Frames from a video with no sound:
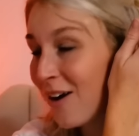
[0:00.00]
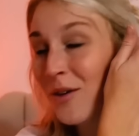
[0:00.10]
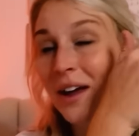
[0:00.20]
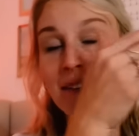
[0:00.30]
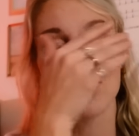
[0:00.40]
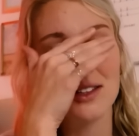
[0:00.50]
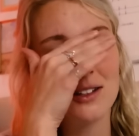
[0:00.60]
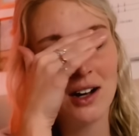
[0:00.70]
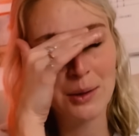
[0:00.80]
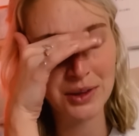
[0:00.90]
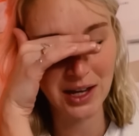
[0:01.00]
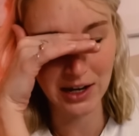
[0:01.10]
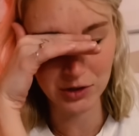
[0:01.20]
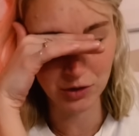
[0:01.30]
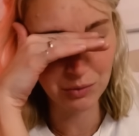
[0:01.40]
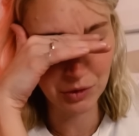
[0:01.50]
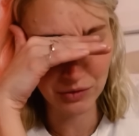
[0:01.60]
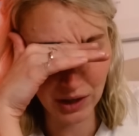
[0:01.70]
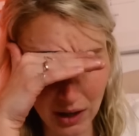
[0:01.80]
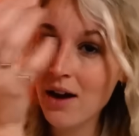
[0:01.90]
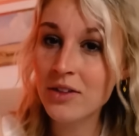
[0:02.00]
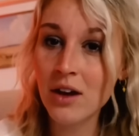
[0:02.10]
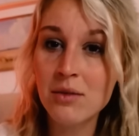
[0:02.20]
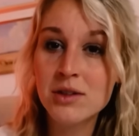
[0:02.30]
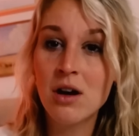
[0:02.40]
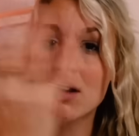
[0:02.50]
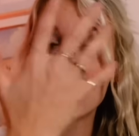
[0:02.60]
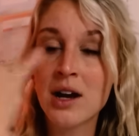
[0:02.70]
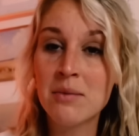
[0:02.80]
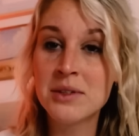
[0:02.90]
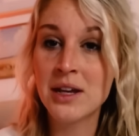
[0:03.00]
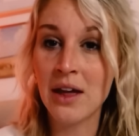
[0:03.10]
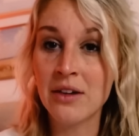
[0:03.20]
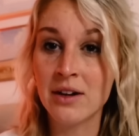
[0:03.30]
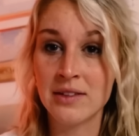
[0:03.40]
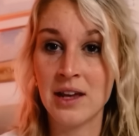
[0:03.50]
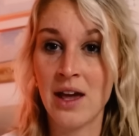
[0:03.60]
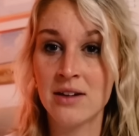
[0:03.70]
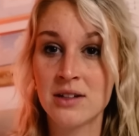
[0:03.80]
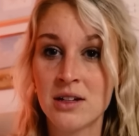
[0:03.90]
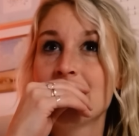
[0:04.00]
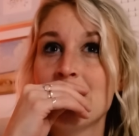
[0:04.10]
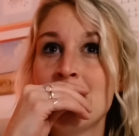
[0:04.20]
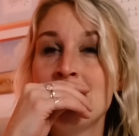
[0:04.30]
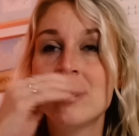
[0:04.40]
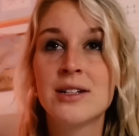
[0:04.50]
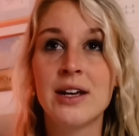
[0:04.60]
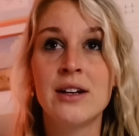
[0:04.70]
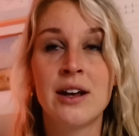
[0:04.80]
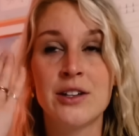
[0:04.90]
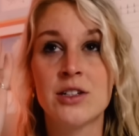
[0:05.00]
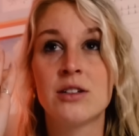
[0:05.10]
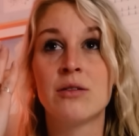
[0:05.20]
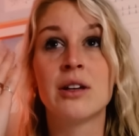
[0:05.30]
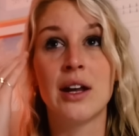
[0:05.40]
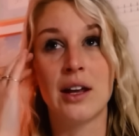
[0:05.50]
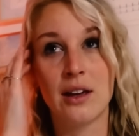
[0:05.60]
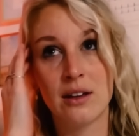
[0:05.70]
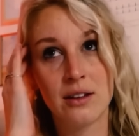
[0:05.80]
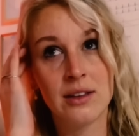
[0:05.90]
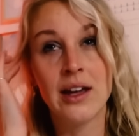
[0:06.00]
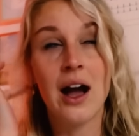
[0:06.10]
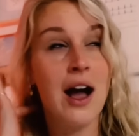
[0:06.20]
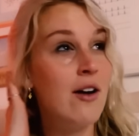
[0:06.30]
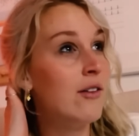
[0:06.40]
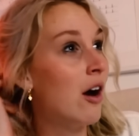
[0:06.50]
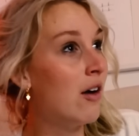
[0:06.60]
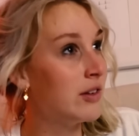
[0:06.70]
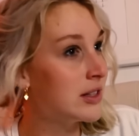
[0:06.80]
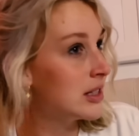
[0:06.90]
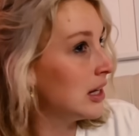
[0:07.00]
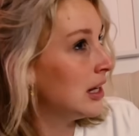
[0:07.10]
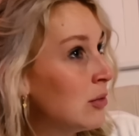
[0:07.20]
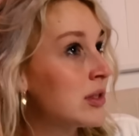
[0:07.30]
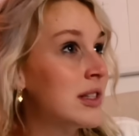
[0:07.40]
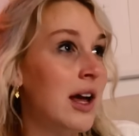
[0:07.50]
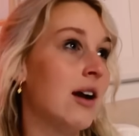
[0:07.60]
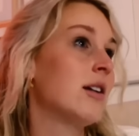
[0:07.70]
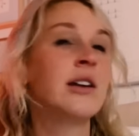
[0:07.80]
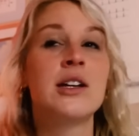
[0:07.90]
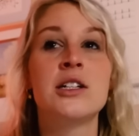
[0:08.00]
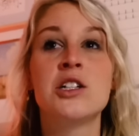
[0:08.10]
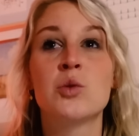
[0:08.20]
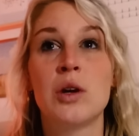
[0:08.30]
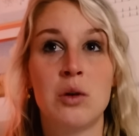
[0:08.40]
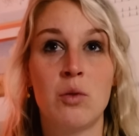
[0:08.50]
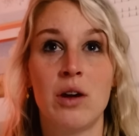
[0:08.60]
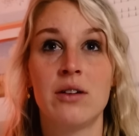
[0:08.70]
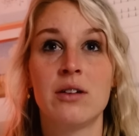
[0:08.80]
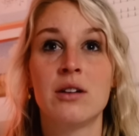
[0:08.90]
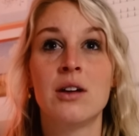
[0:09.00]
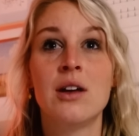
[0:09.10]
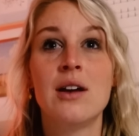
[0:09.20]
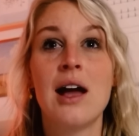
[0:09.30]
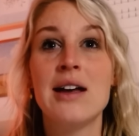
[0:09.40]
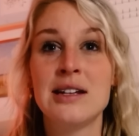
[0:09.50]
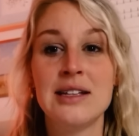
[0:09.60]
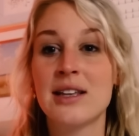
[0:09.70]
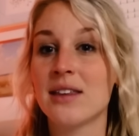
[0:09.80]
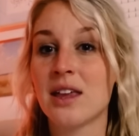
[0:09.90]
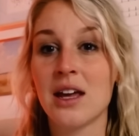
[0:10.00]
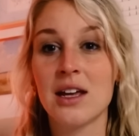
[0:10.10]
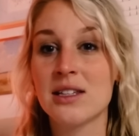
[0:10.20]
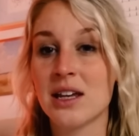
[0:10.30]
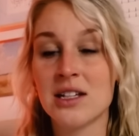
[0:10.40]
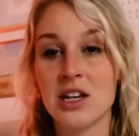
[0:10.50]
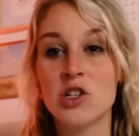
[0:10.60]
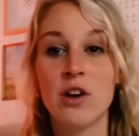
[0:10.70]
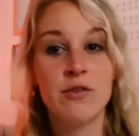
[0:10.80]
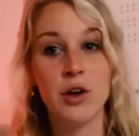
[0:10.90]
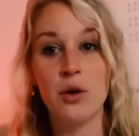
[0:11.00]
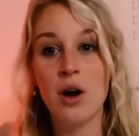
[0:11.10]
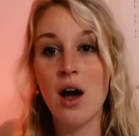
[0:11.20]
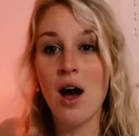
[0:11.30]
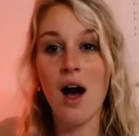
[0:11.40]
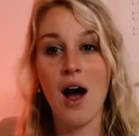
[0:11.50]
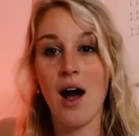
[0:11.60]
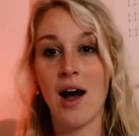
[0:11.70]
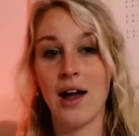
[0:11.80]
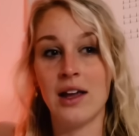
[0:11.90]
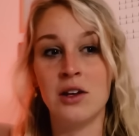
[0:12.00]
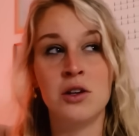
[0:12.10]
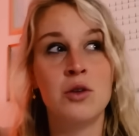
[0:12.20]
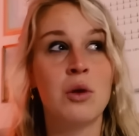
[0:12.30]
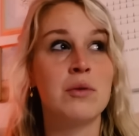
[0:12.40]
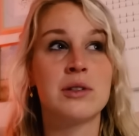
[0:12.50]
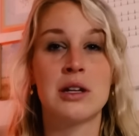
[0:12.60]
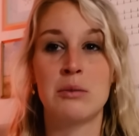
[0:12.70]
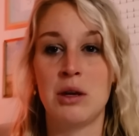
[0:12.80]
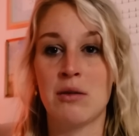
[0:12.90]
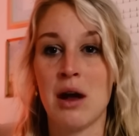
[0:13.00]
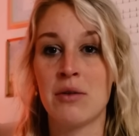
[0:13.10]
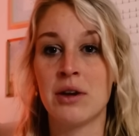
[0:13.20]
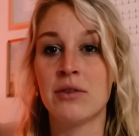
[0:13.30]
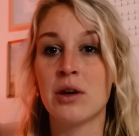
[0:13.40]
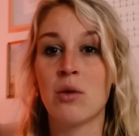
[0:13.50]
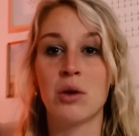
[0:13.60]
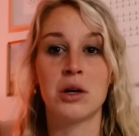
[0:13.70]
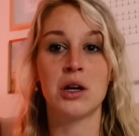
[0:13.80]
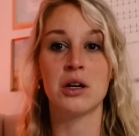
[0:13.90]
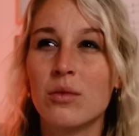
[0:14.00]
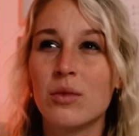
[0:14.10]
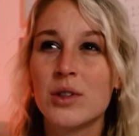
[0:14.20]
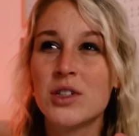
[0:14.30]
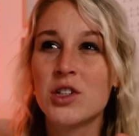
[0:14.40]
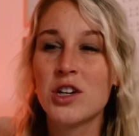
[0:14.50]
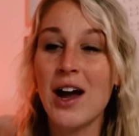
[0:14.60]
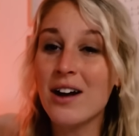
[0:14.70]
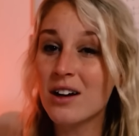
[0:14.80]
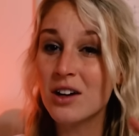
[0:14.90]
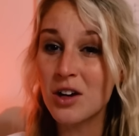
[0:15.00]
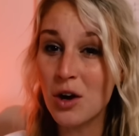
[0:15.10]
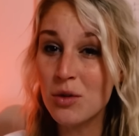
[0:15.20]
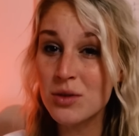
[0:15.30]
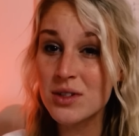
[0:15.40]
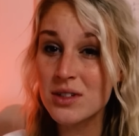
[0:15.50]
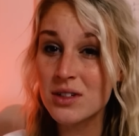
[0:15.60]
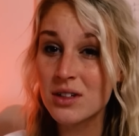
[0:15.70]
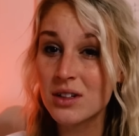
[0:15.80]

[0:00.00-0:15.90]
Okay, let's talk about the actual movie. I thought it was all gonna come together in the end, and maybe it did and I just don't get it. Like, I, obviously was there in 1921, and he said like, it's like deja vu. I knew what was gonna be around every corner. Was Jack a ghost?